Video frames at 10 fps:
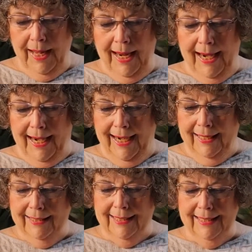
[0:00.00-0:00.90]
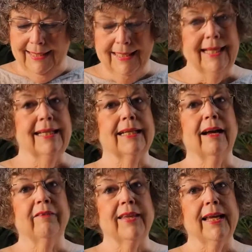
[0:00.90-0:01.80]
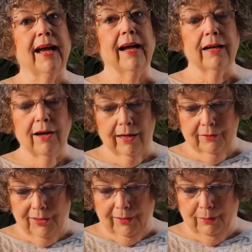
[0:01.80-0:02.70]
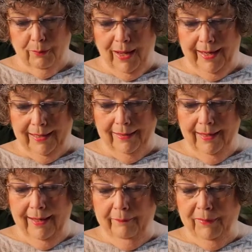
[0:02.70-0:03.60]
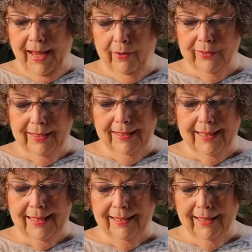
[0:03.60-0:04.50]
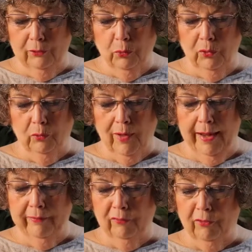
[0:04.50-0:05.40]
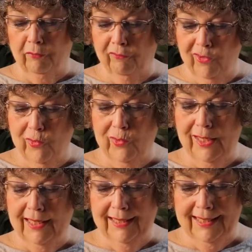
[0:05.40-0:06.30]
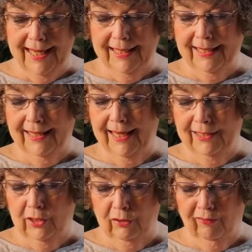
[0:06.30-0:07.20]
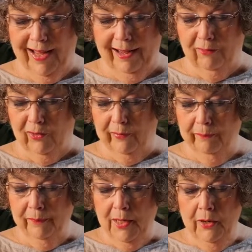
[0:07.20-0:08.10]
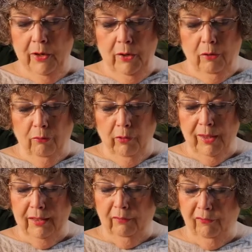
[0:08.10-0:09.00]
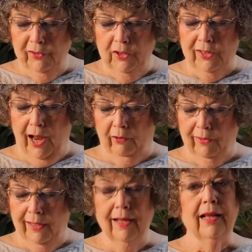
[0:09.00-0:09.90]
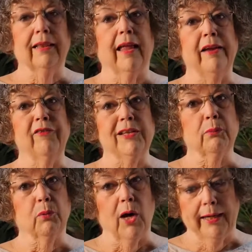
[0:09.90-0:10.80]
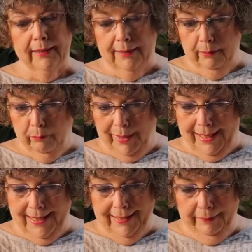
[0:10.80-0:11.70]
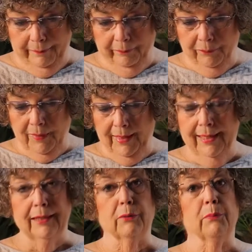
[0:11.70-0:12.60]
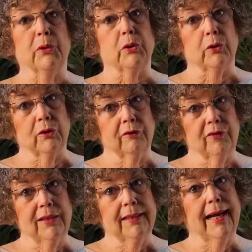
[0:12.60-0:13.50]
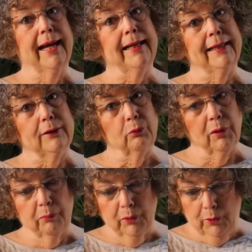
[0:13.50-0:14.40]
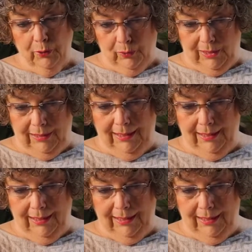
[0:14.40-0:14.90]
It is the seat of the unconscious mind, housing the intellectual drives for food, sex, and survival. Through this first chakra, life is brought into being, it is preserved, and it is reproduced.